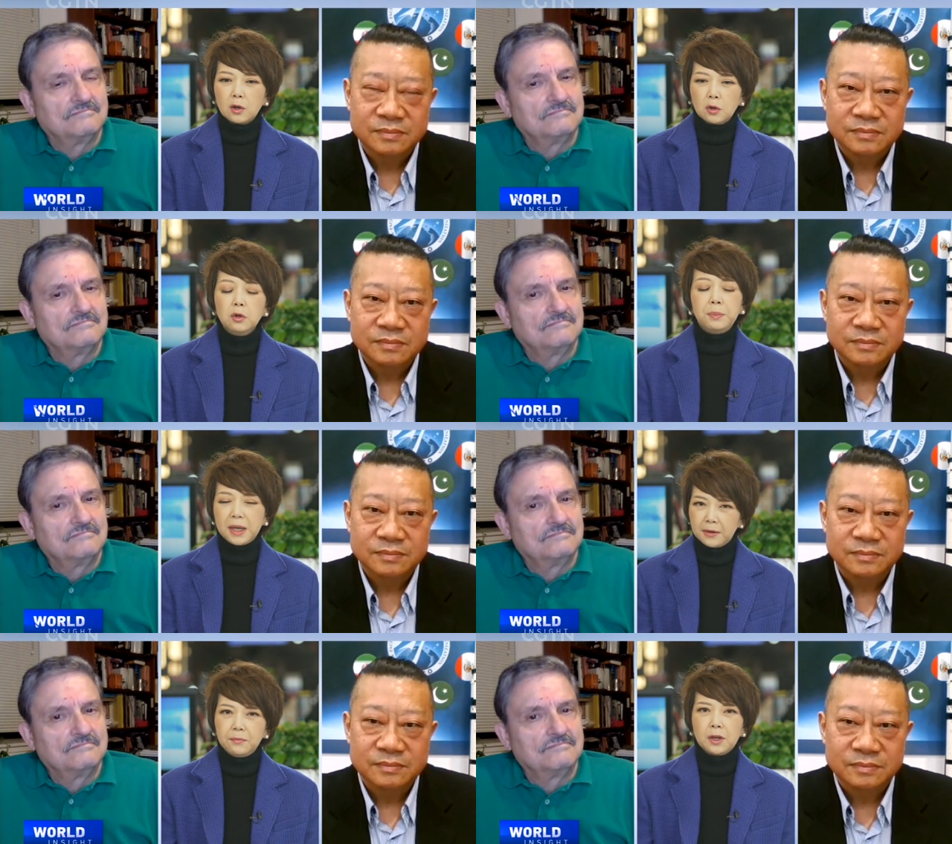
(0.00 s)
Speaker 1: could
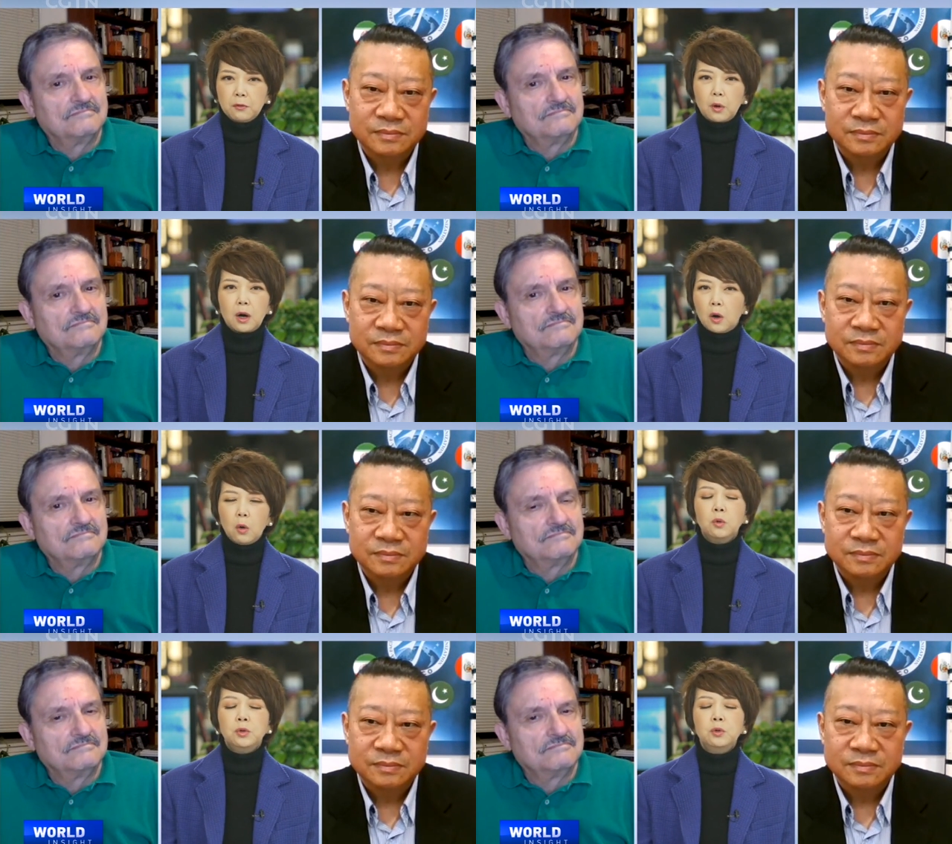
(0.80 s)
be, for a
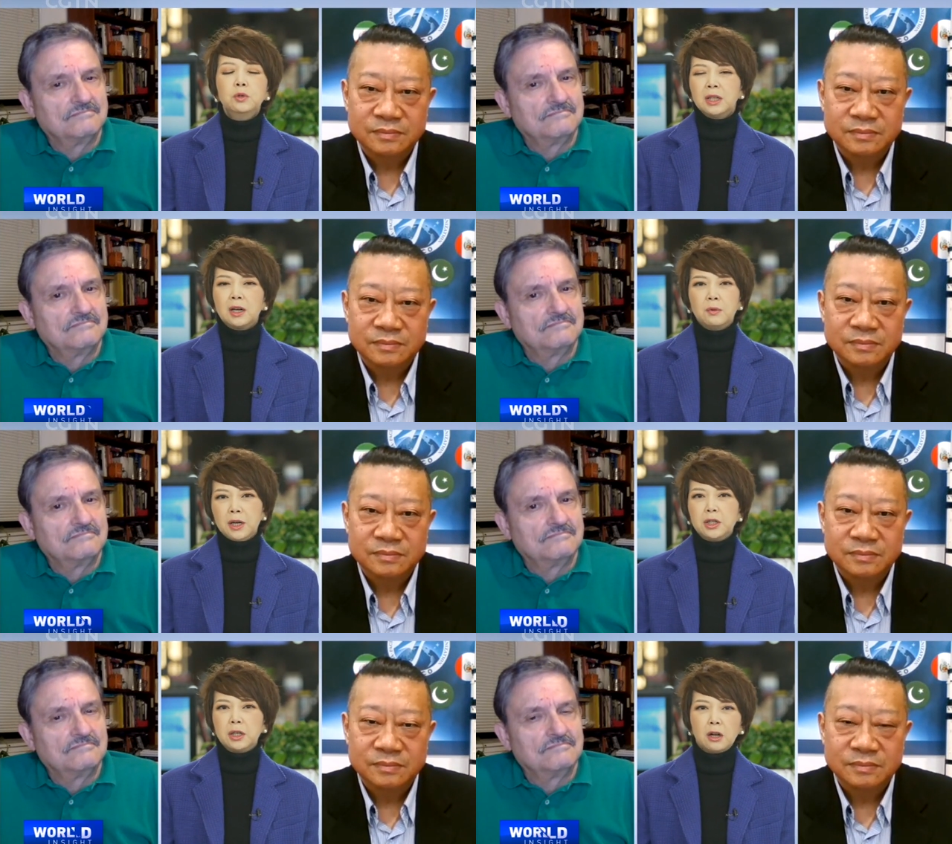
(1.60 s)
whole new
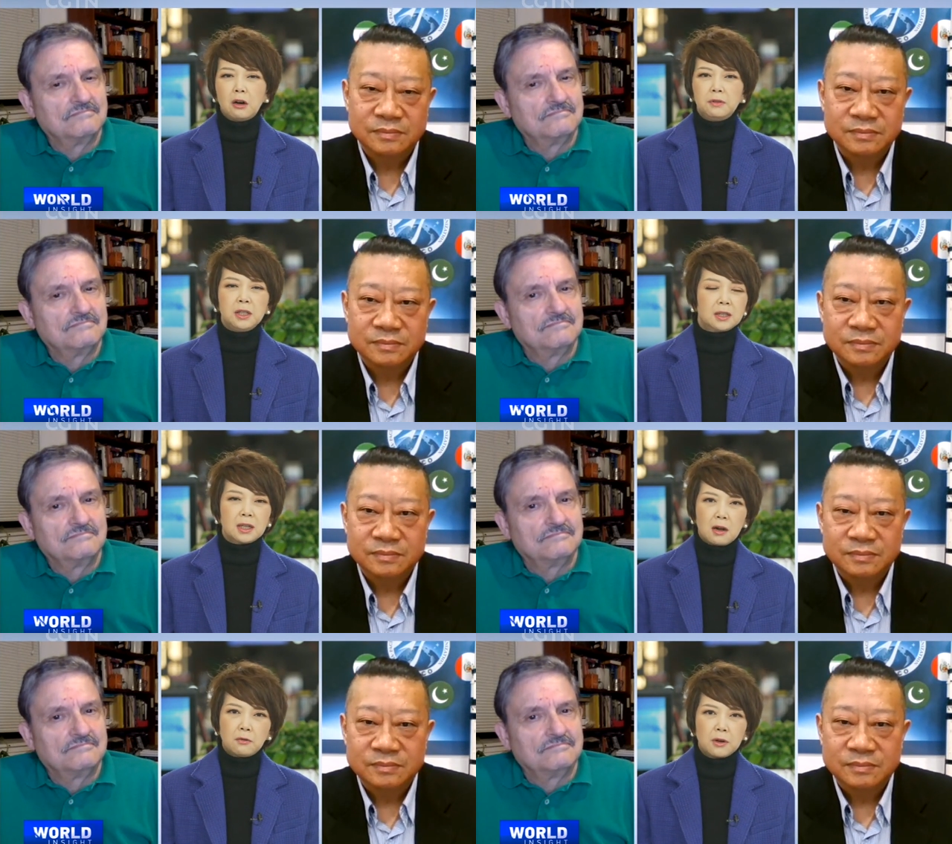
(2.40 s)
generation of
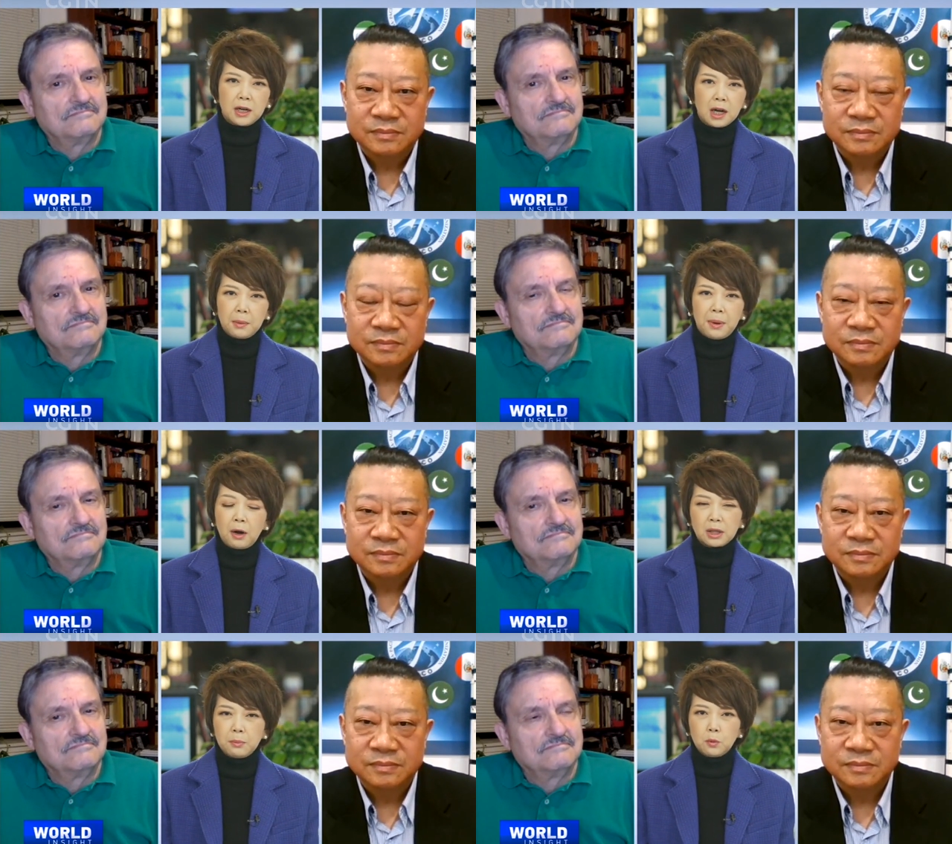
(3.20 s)
discovery
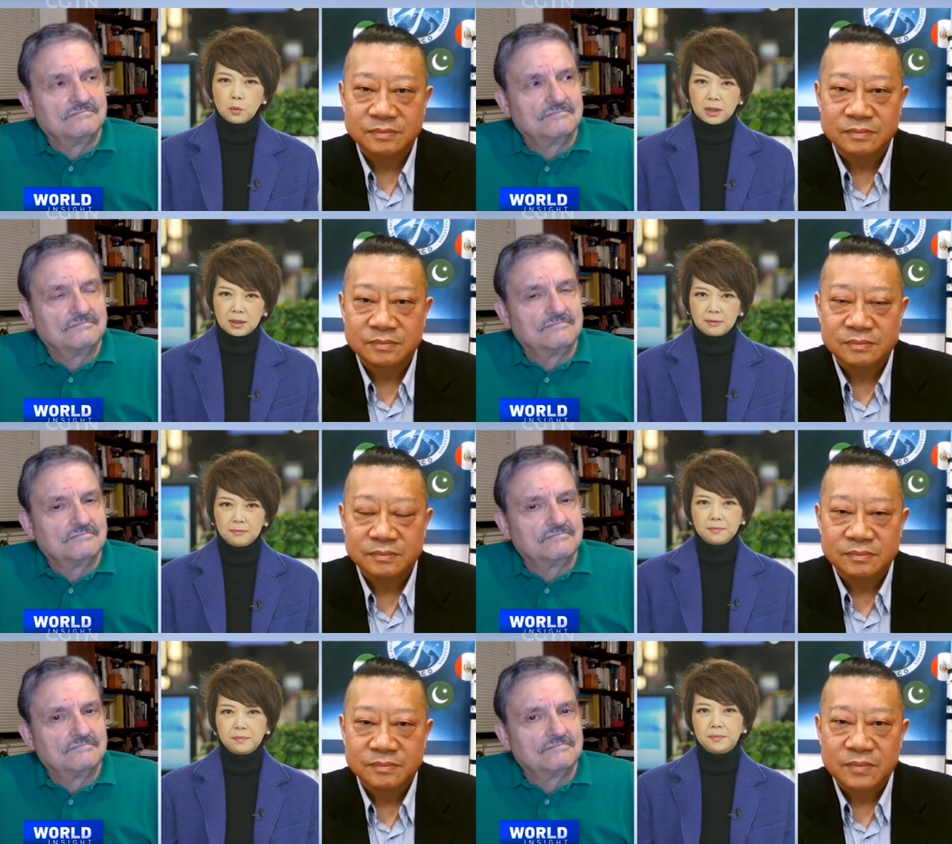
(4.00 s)
about the moon?
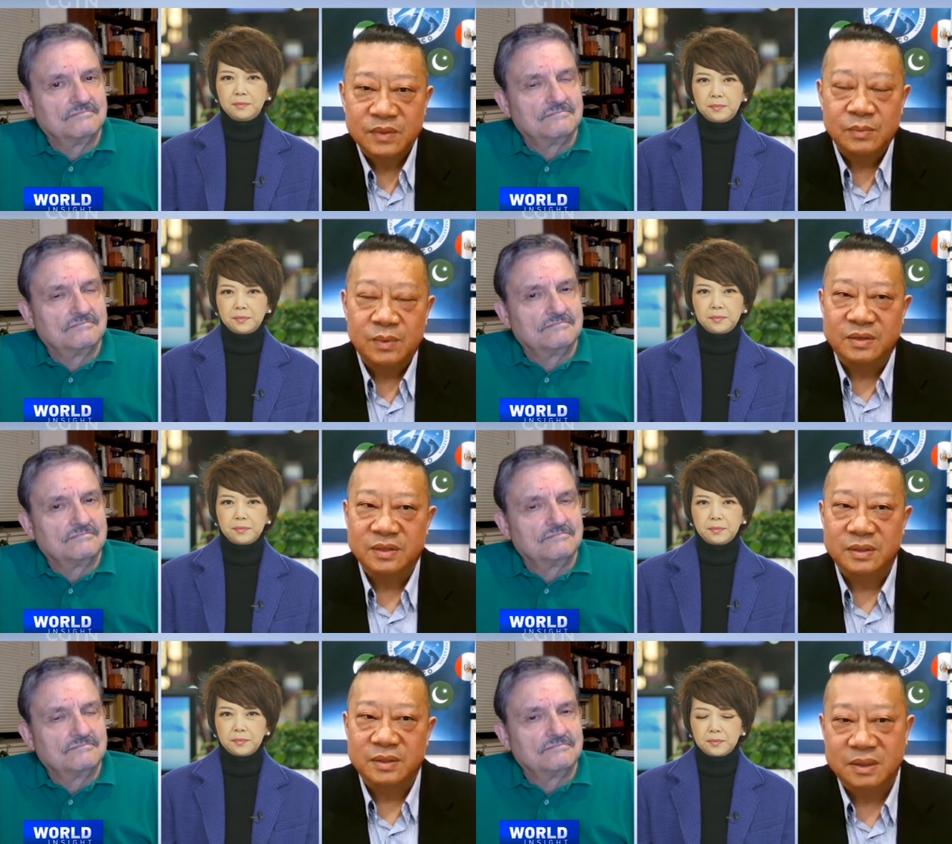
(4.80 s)
Speaker 2: I
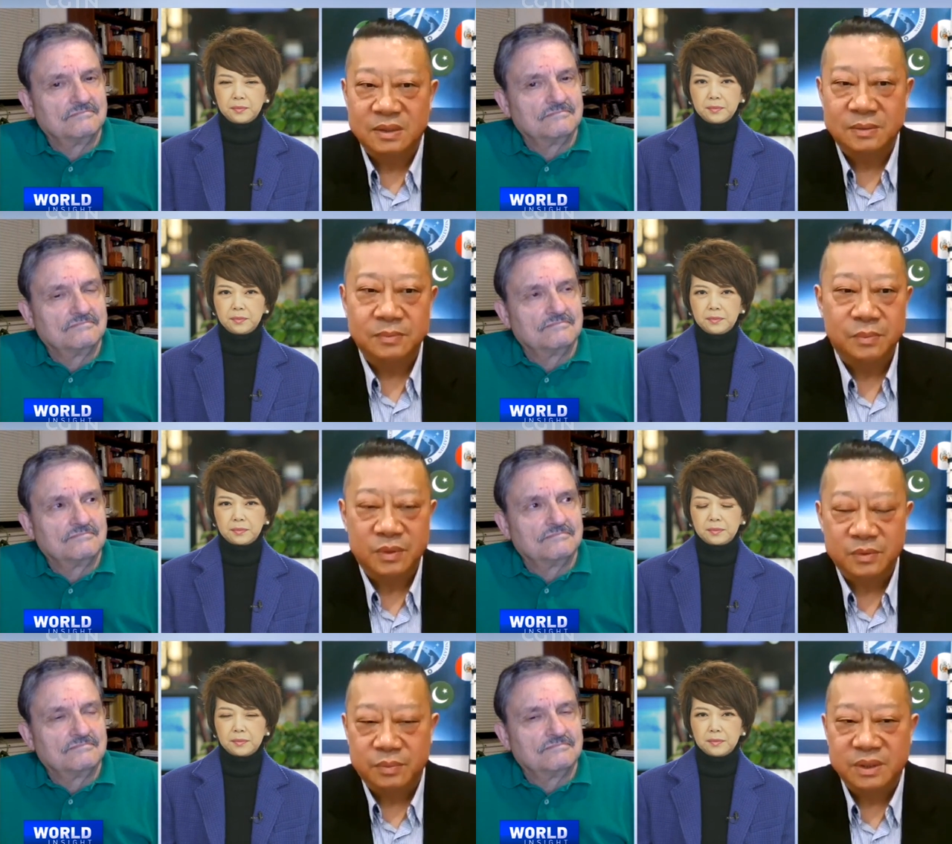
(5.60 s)
think um,
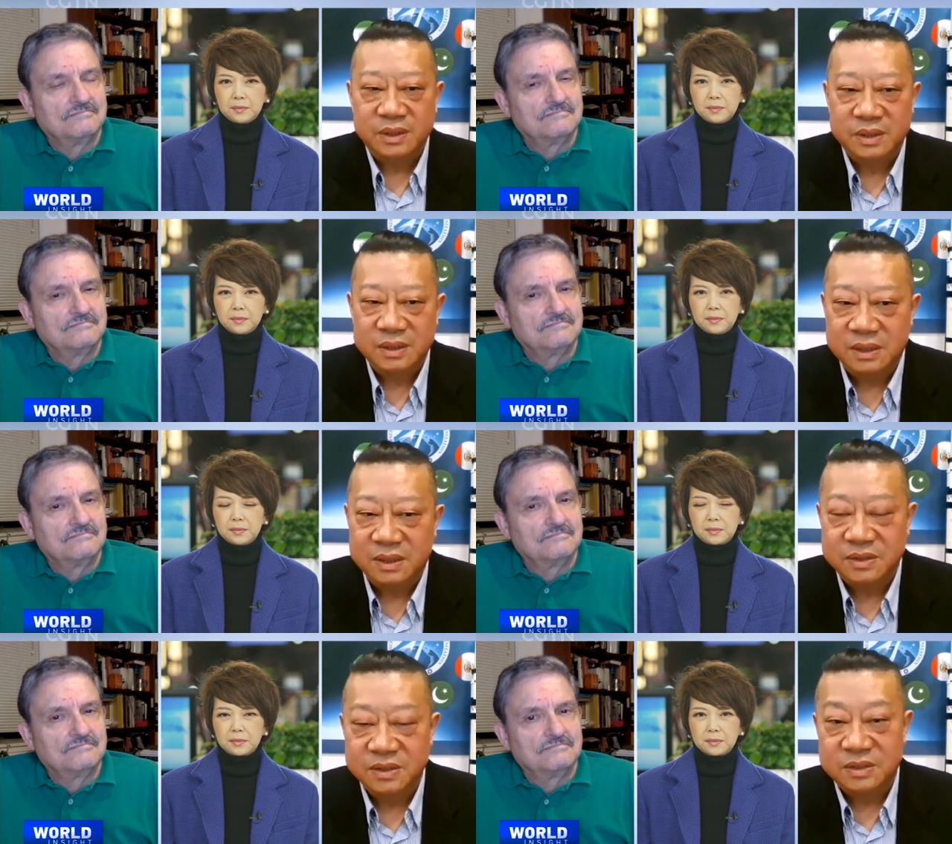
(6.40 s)
we, we
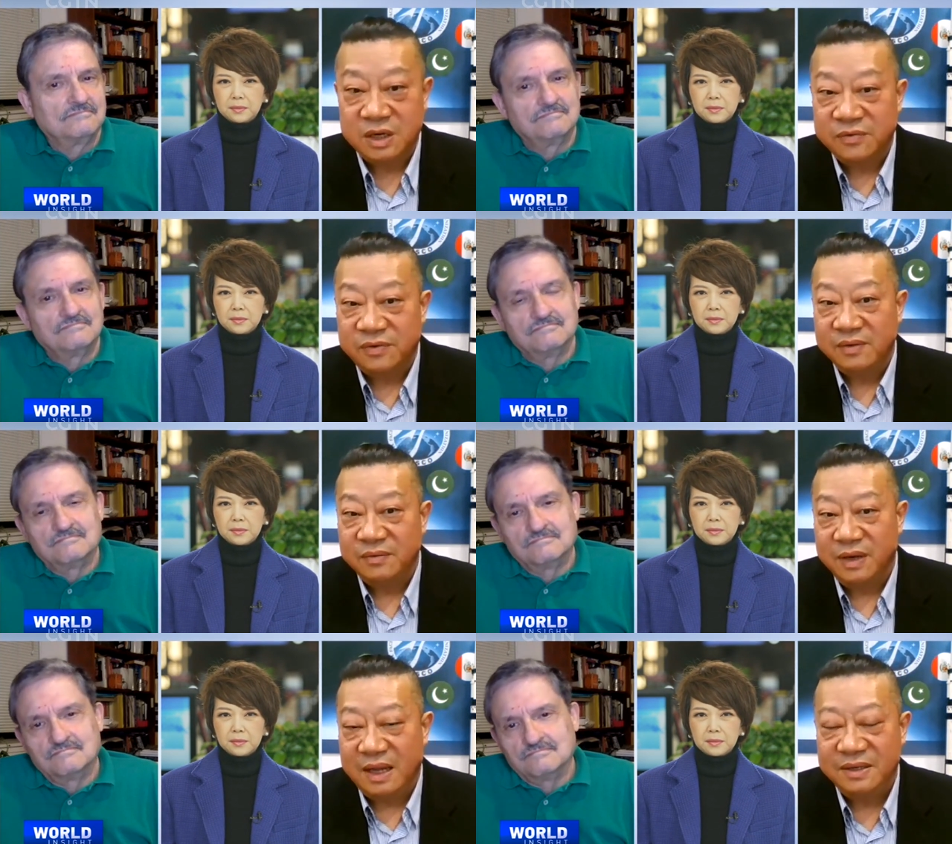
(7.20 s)
uh, the Chang'e
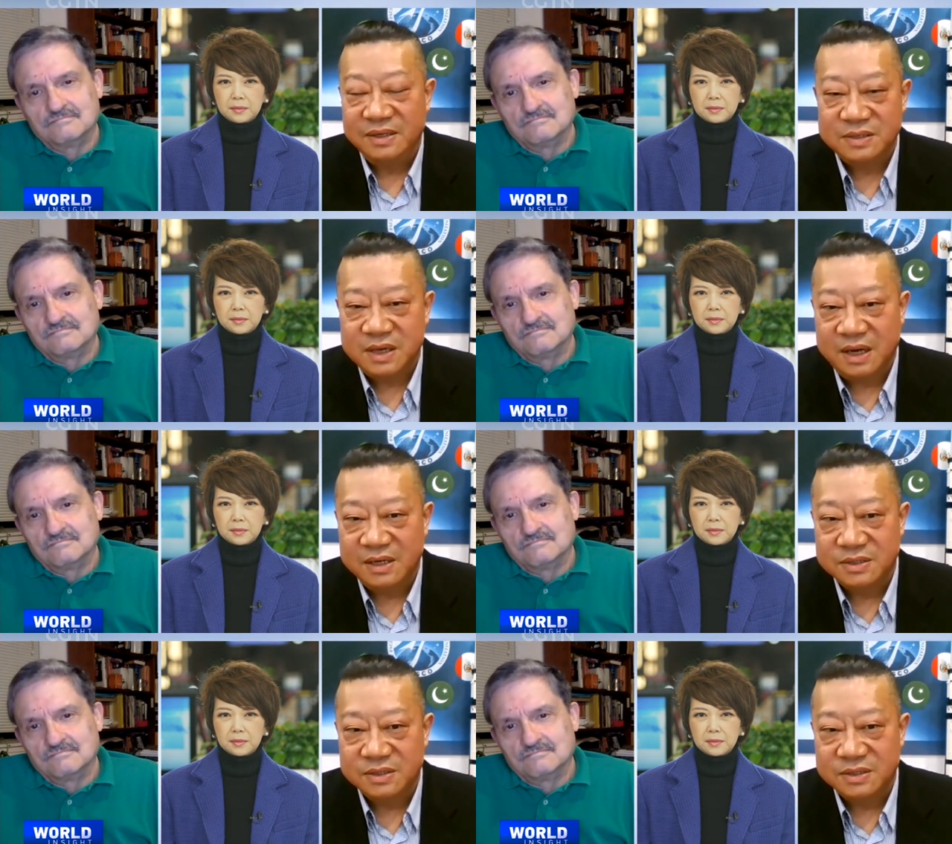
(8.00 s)
5 landing site